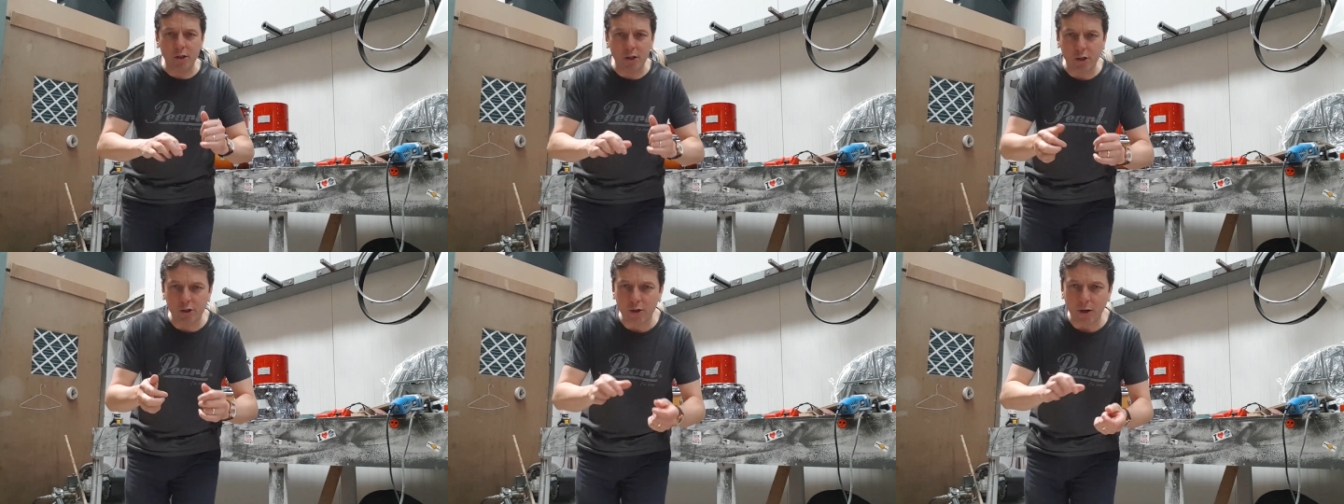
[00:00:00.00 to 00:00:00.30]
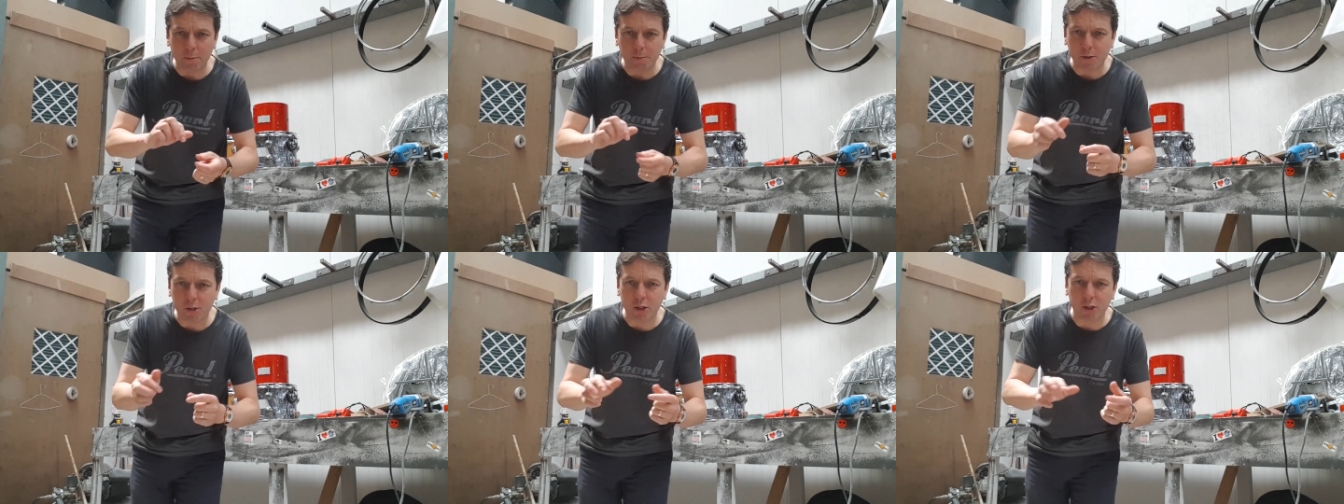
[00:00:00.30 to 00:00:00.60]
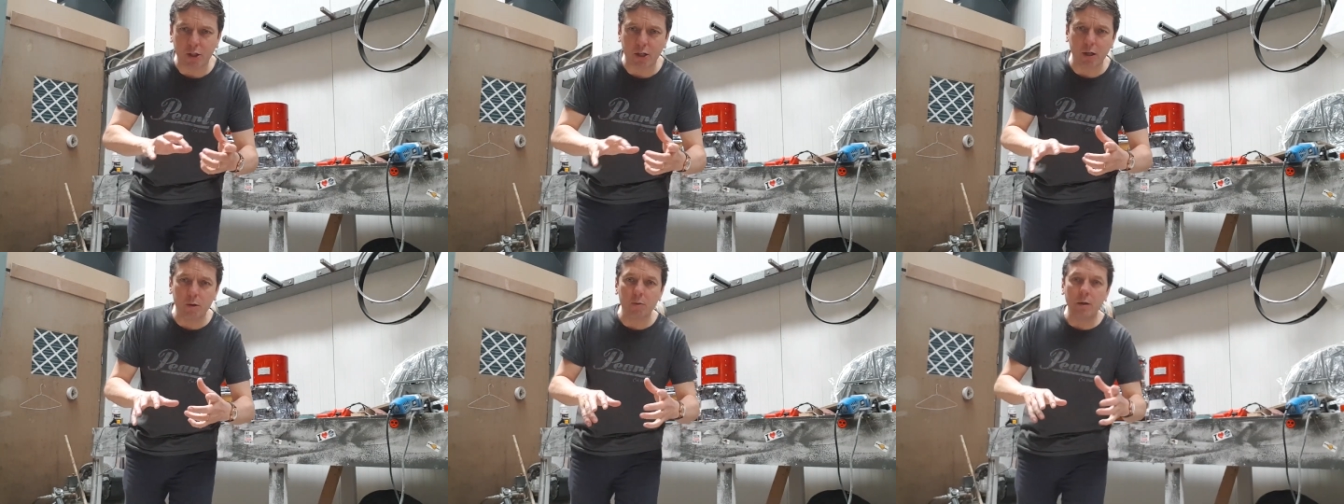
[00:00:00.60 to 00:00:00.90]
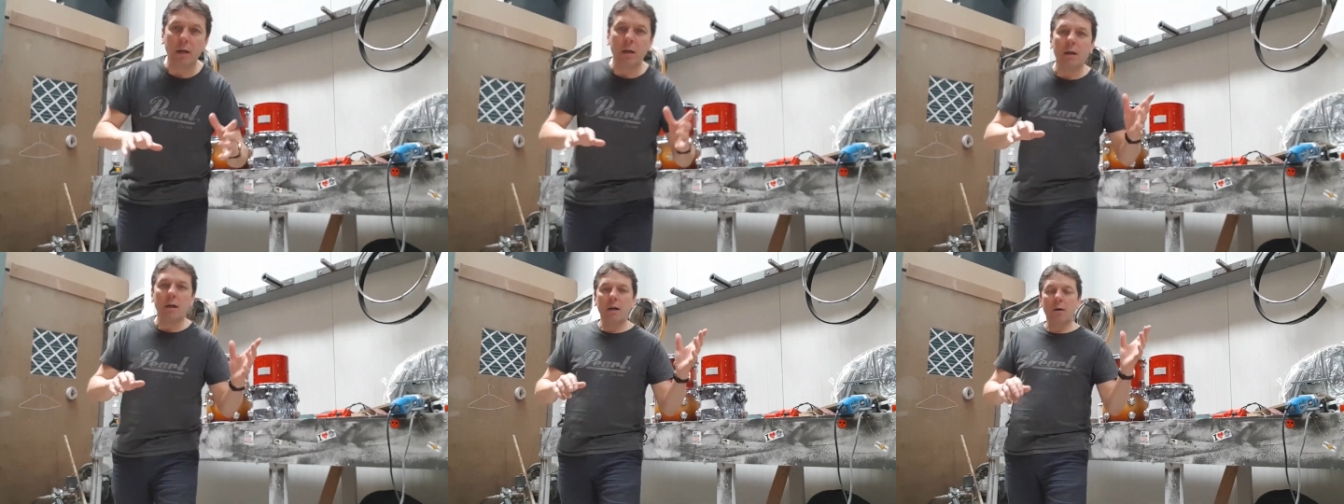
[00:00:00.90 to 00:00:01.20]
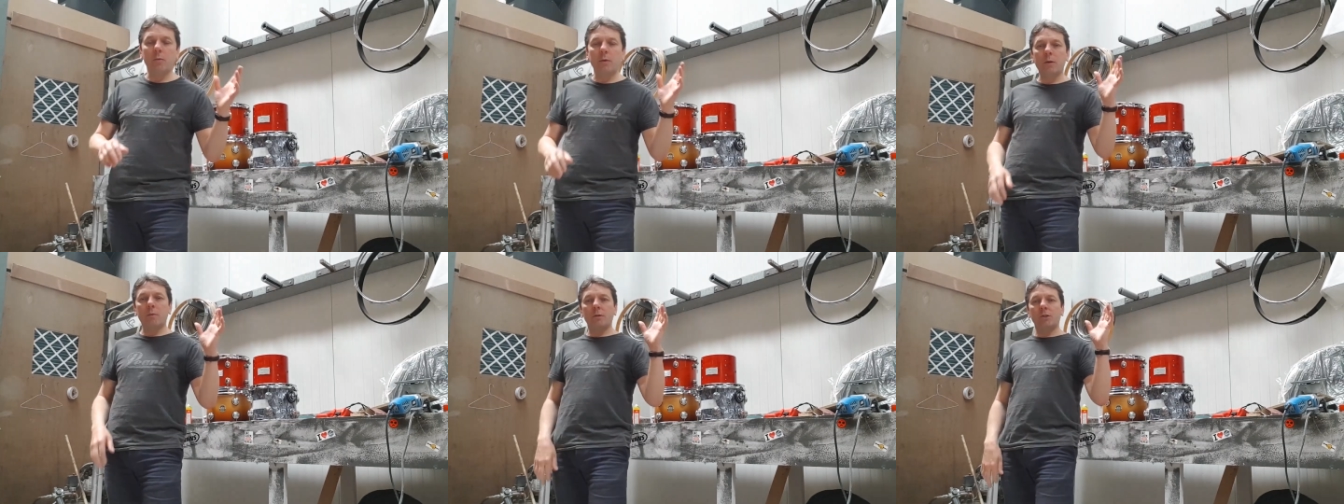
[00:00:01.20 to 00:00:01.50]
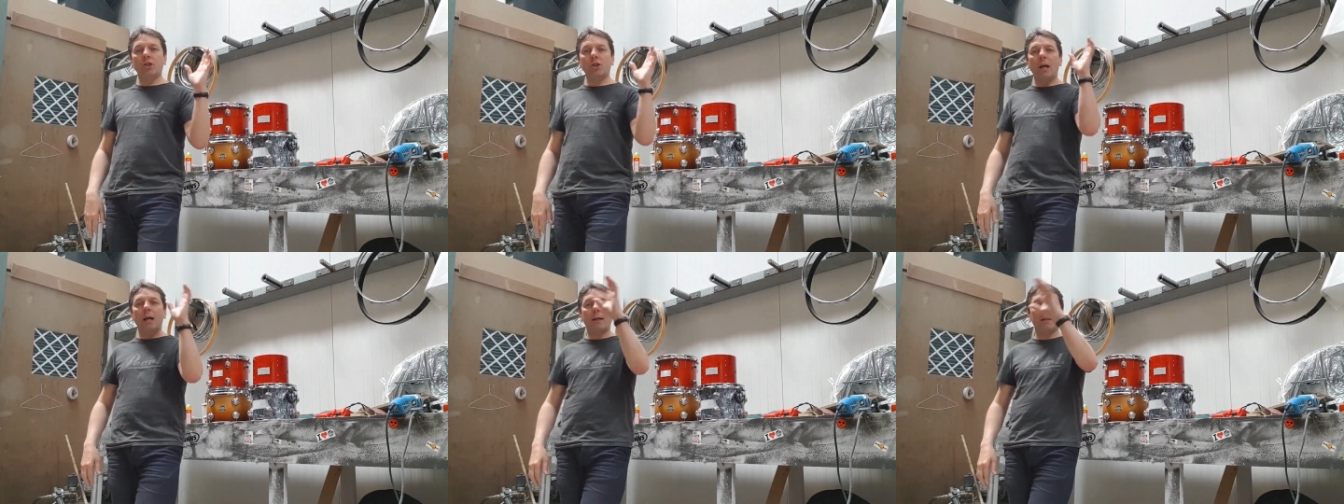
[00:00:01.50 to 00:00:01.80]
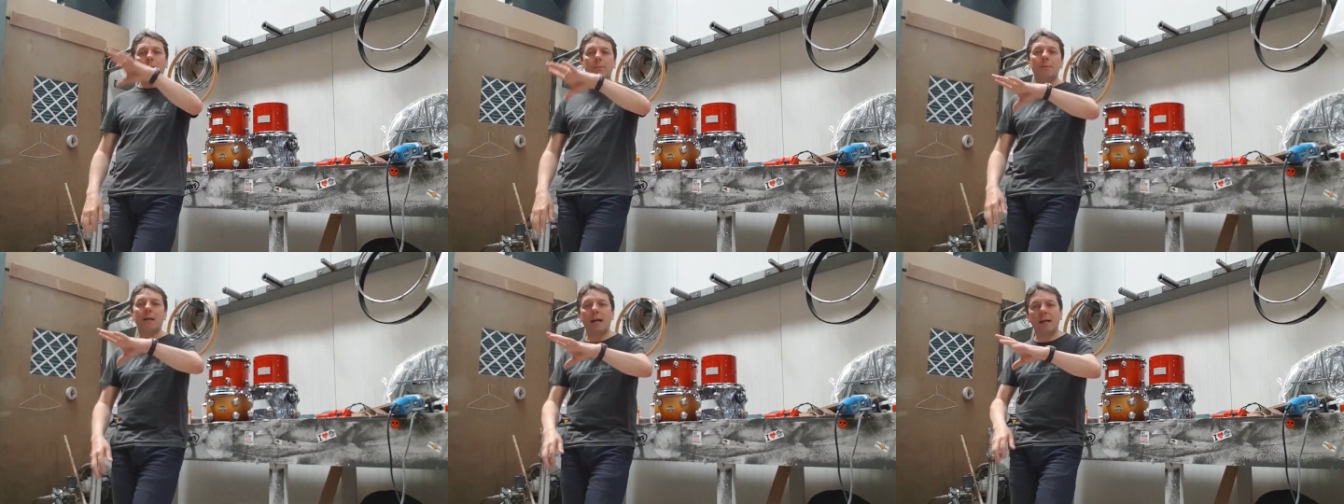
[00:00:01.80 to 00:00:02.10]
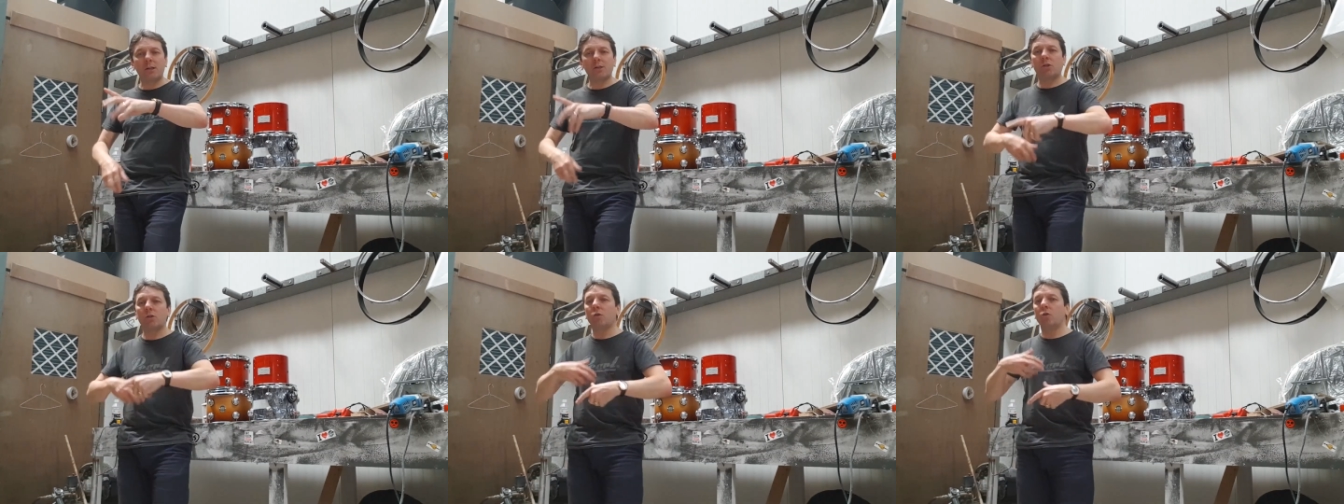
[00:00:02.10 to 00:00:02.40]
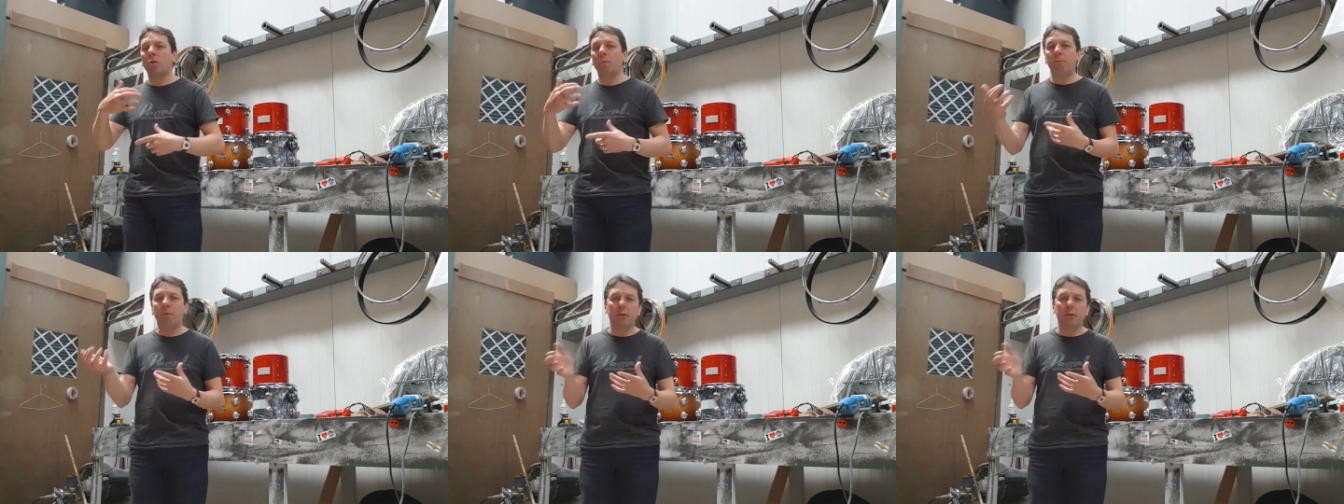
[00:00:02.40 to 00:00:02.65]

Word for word: your drums to tune, we will check them next door,